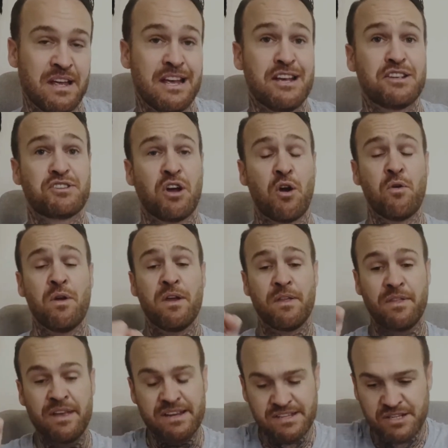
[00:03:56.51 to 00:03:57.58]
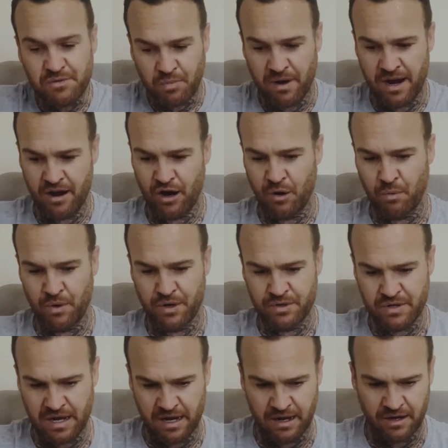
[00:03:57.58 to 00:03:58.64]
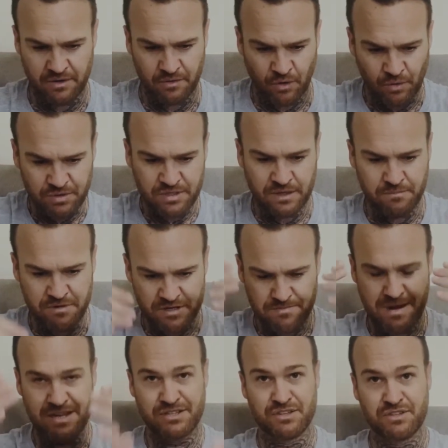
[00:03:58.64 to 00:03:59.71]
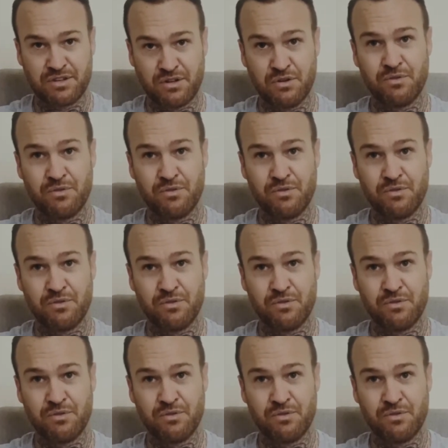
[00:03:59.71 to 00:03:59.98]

So this is where I want to also just mention to you